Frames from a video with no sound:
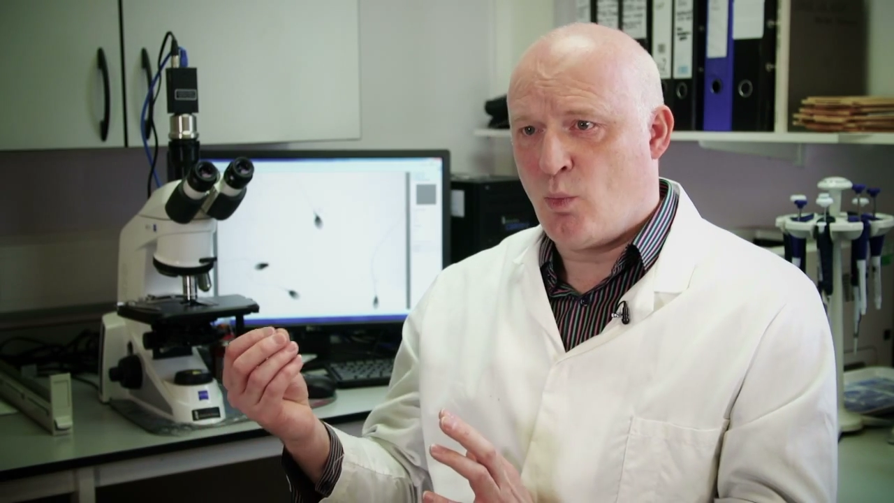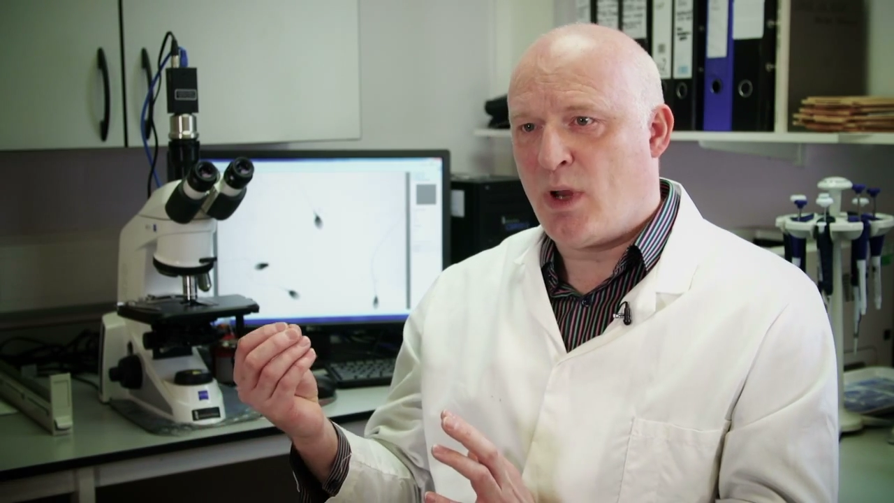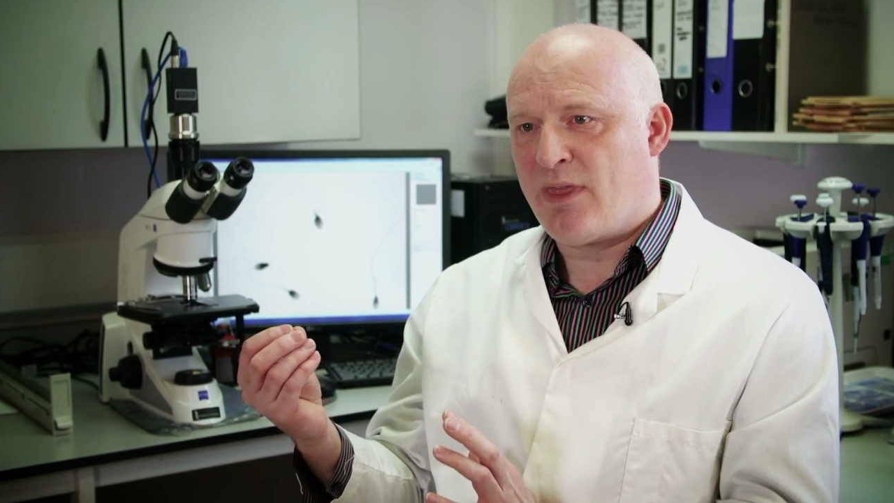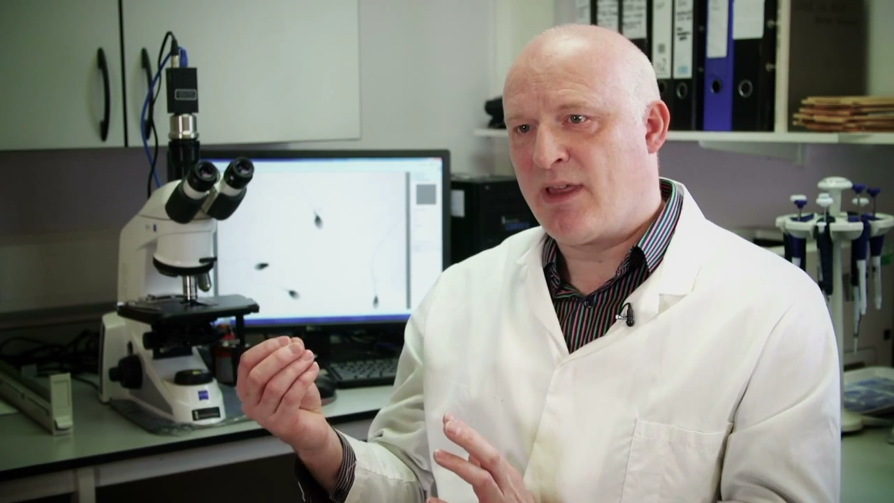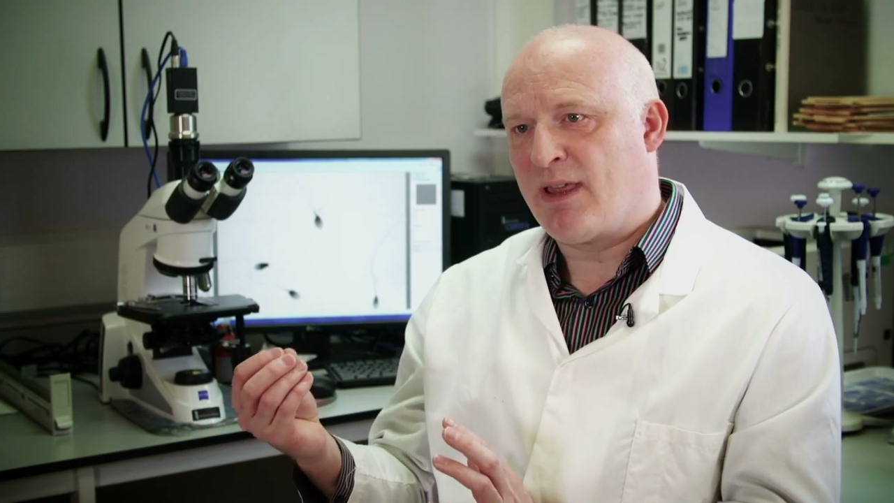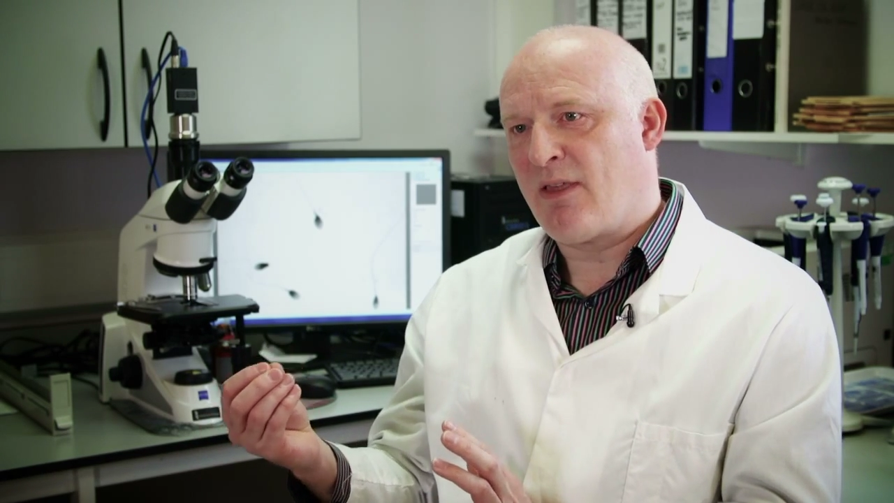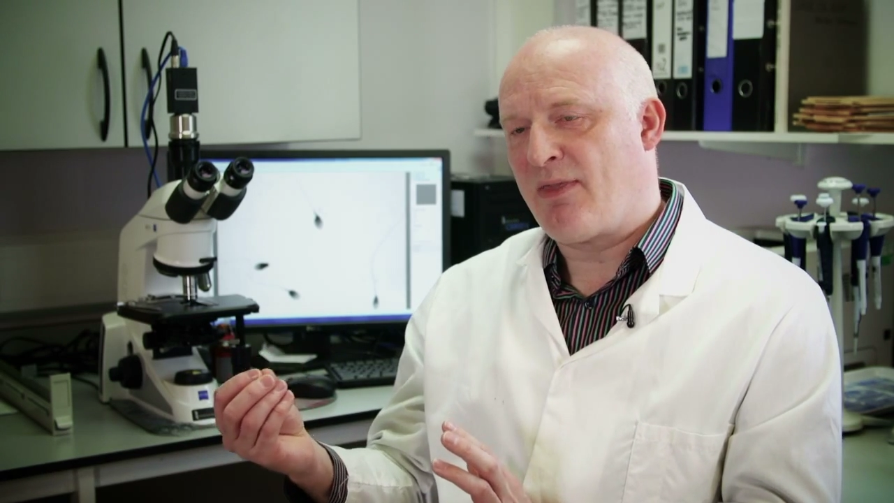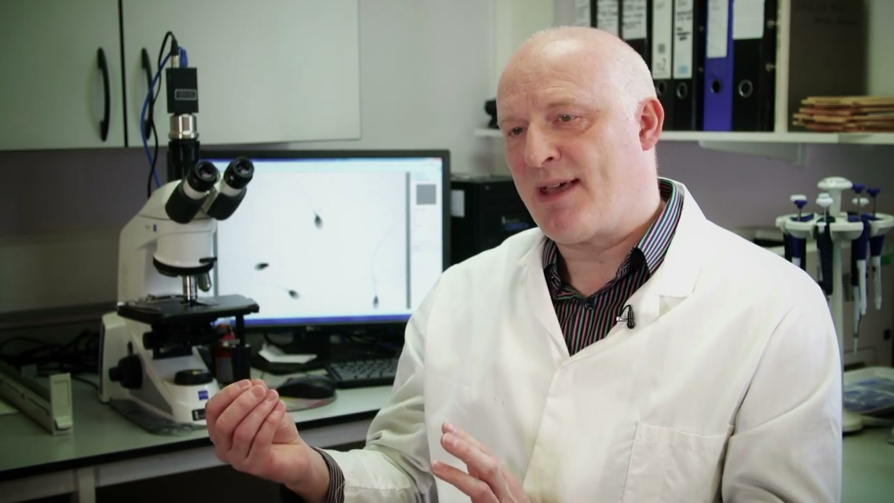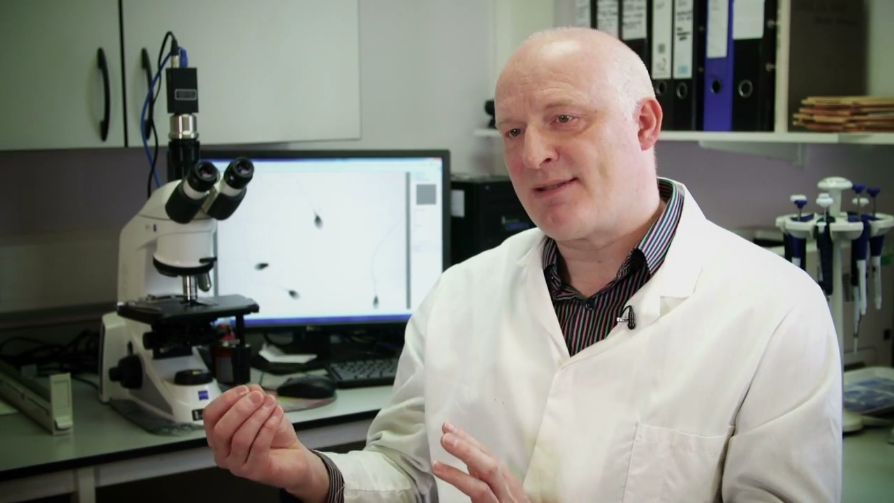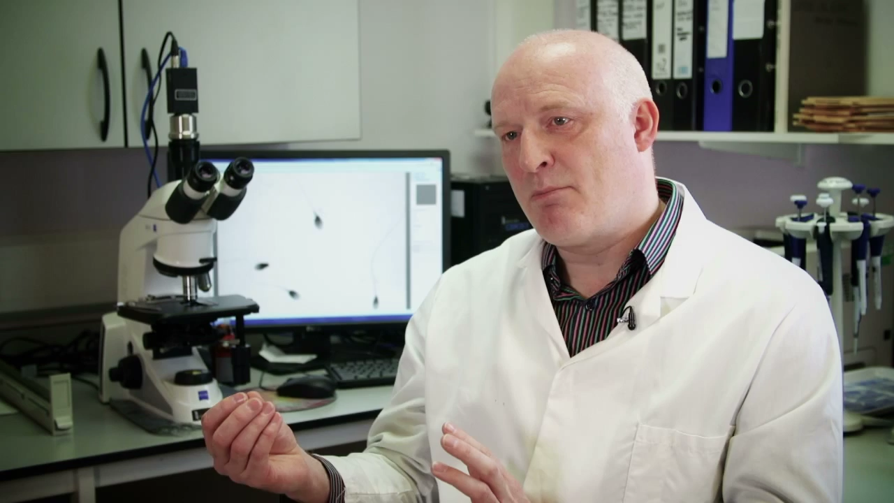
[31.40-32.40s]
we think
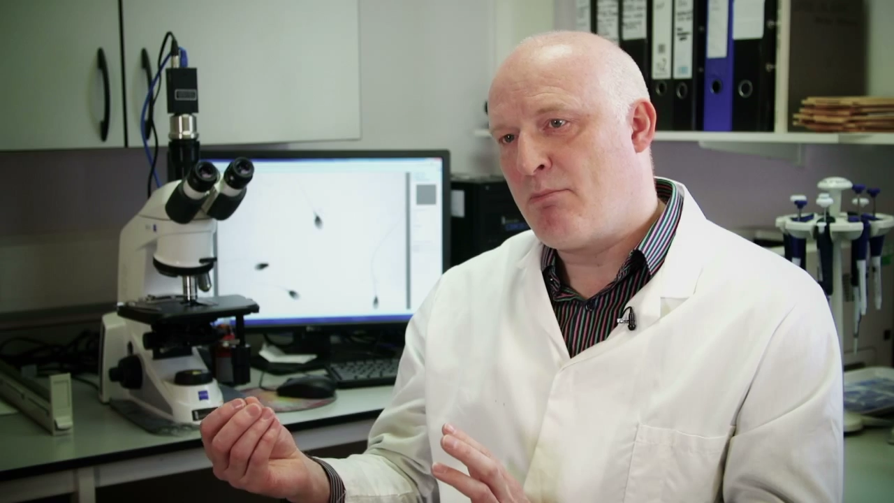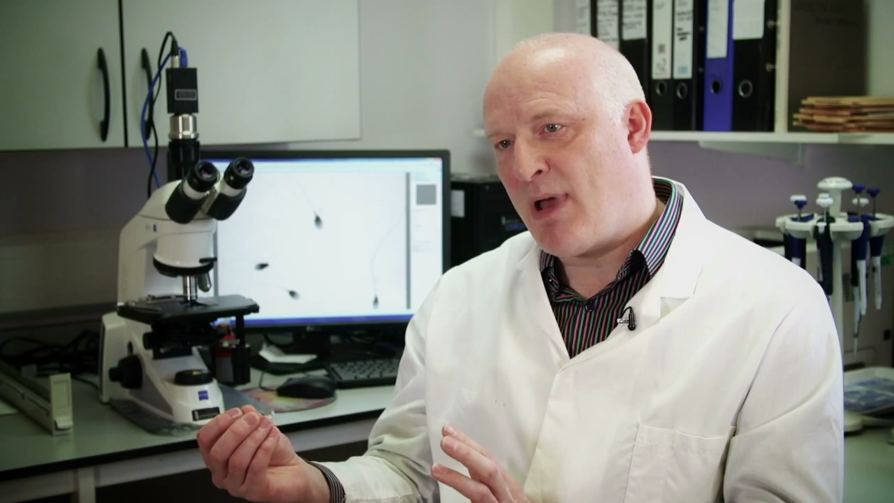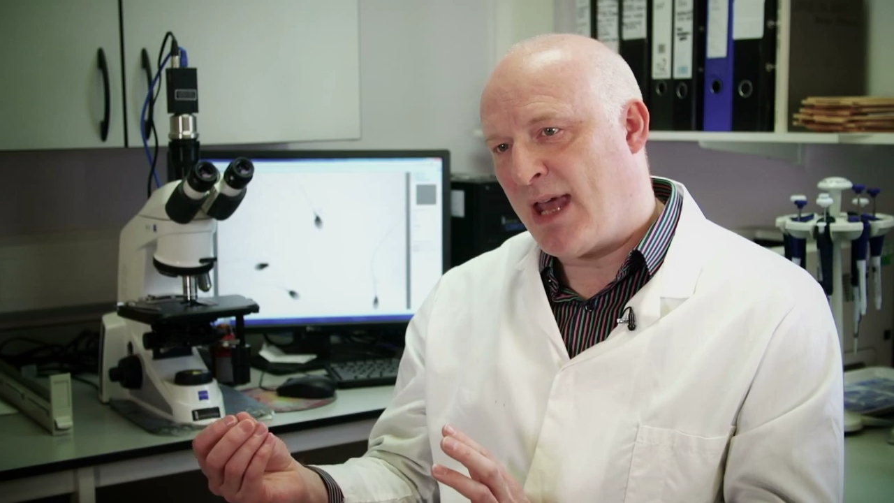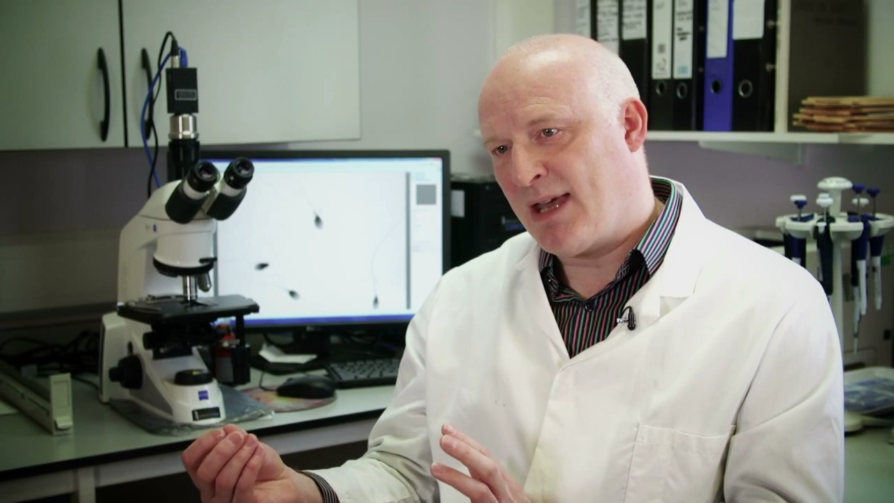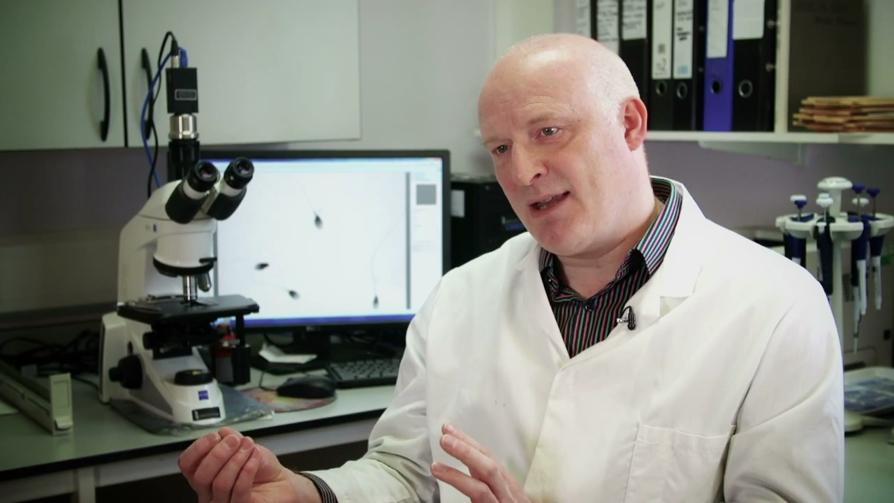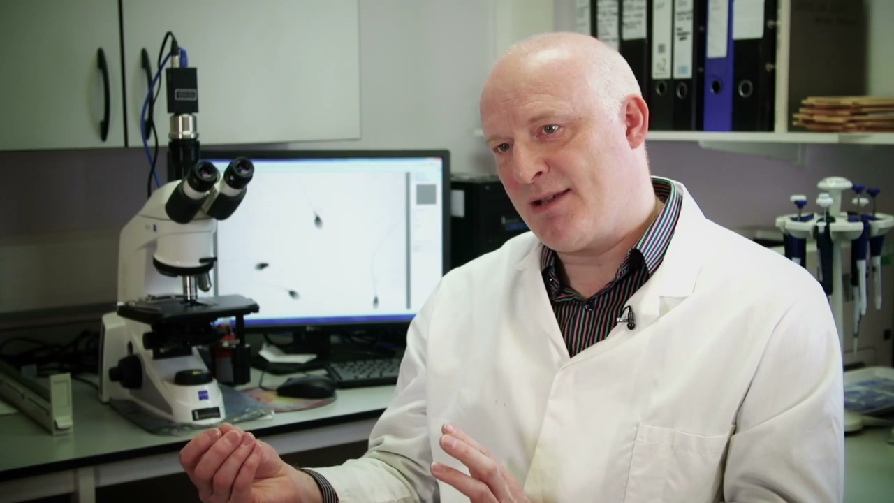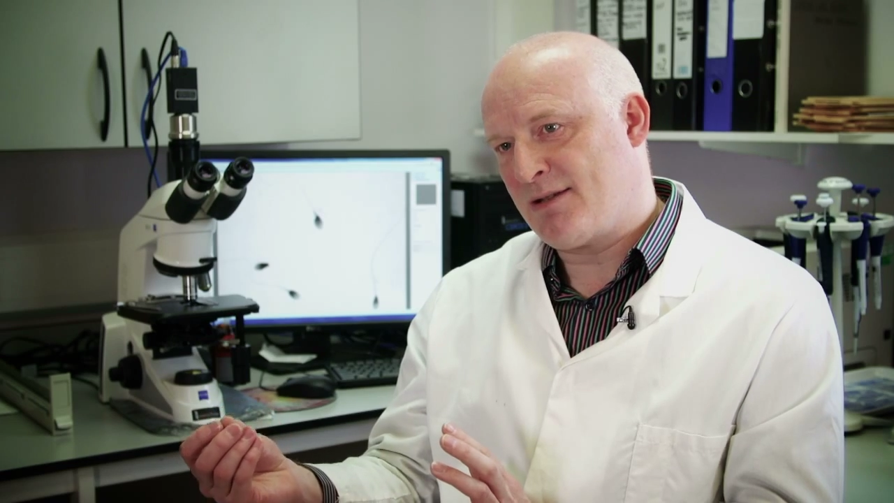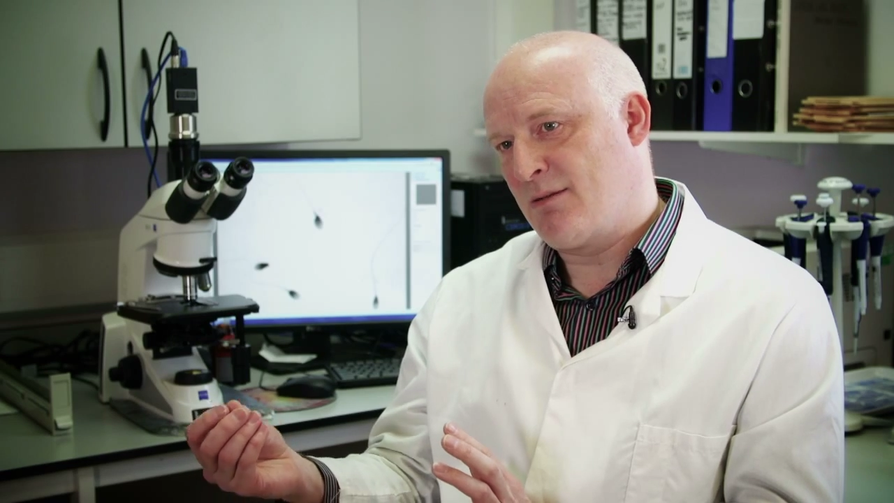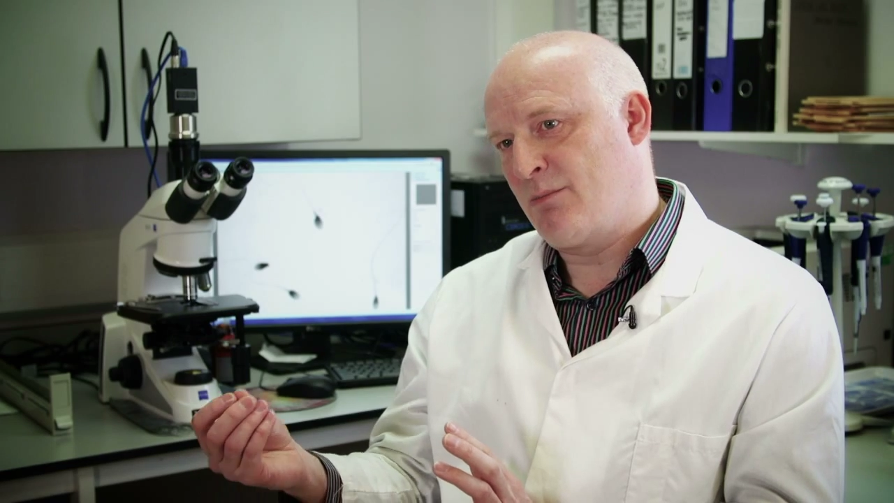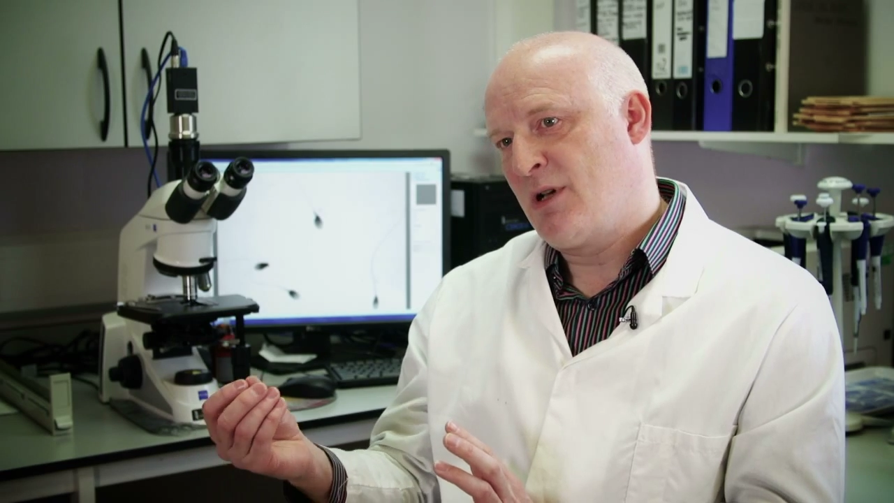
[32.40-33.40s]
that there's a
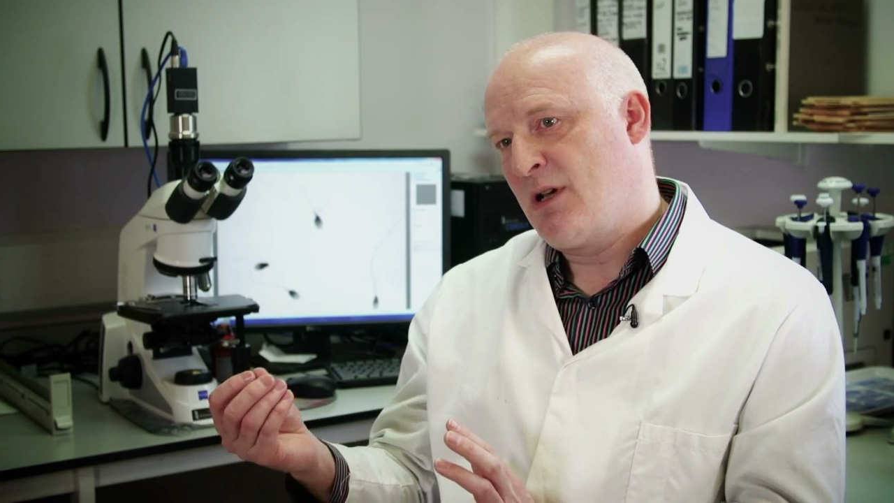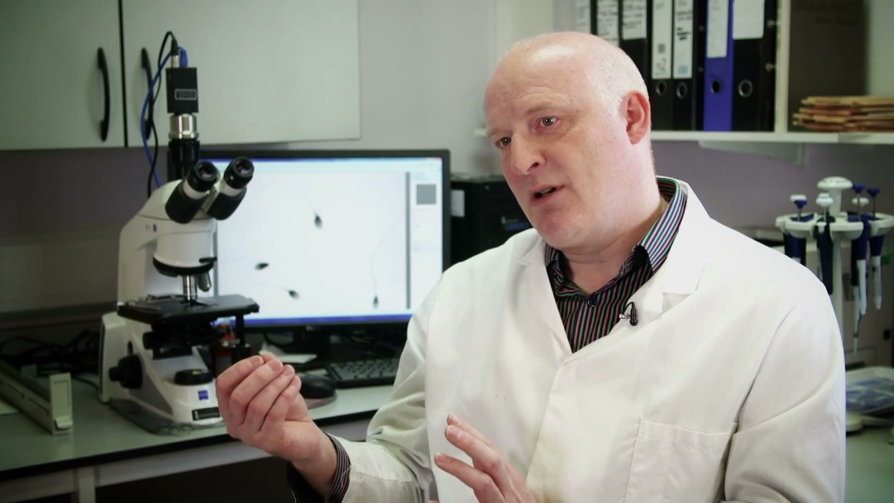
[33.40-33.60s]
mechanism